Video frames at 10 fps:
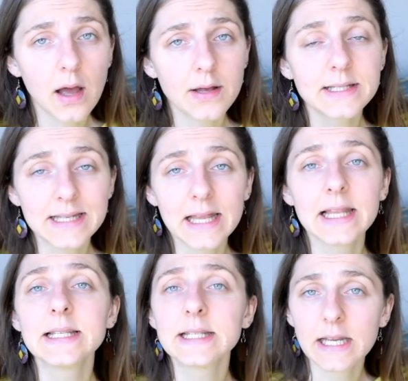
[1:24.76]

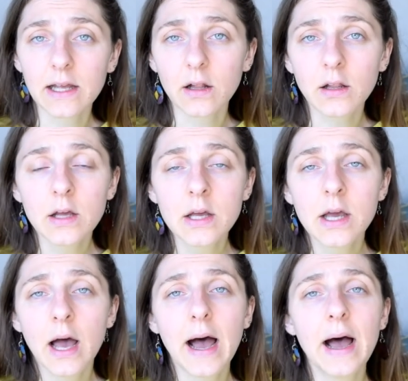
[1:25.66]
stainless steel
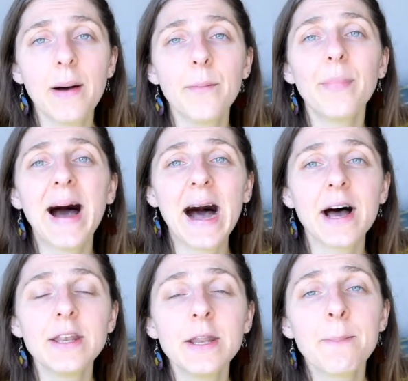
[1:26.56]

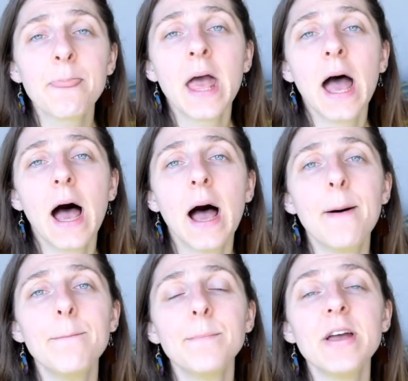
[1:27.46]
pan.
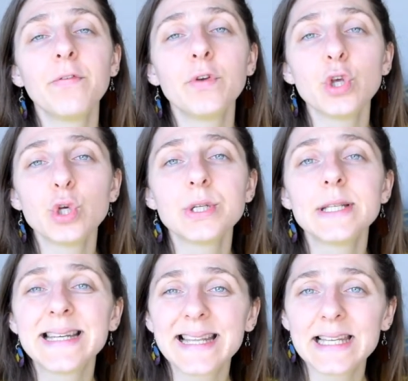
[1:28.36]
If you use
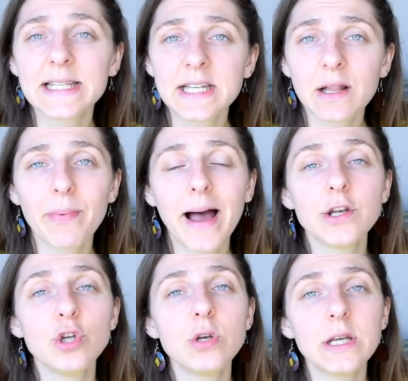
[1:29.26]
stainless steel
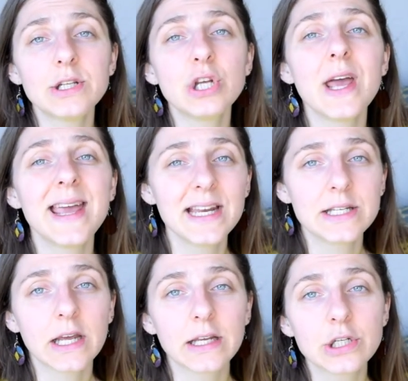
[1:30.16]
pan, you need to
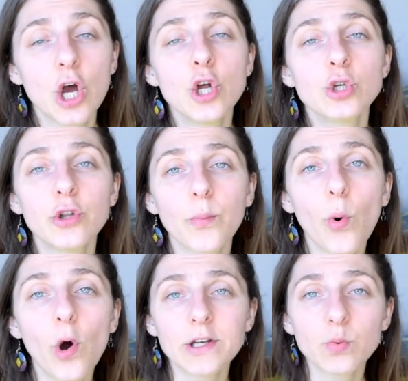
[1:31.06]
heat it to the
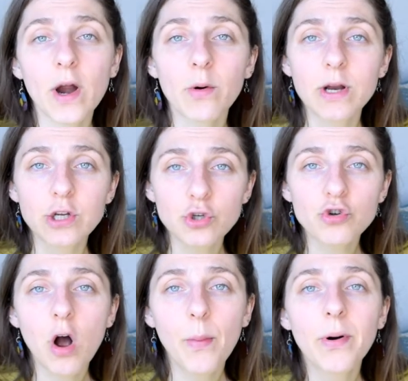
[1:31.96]
point where when you
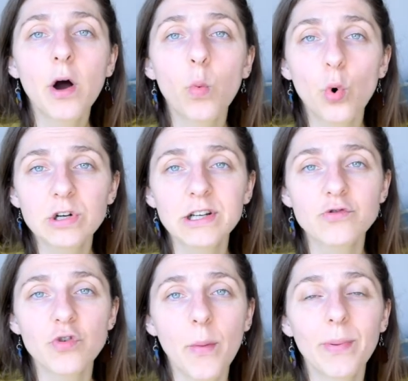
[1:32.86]
drop water
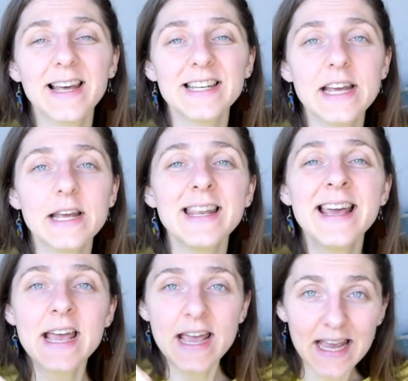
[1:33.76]
droplet in,
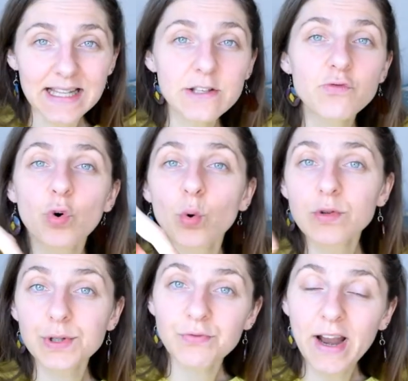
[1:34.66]
it
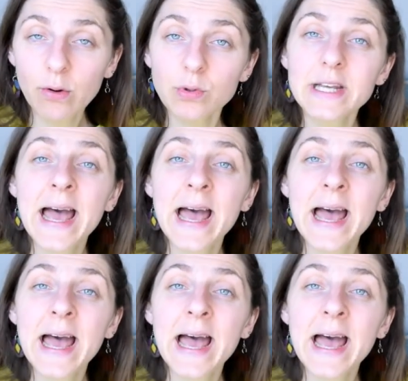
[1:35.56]
rolls around,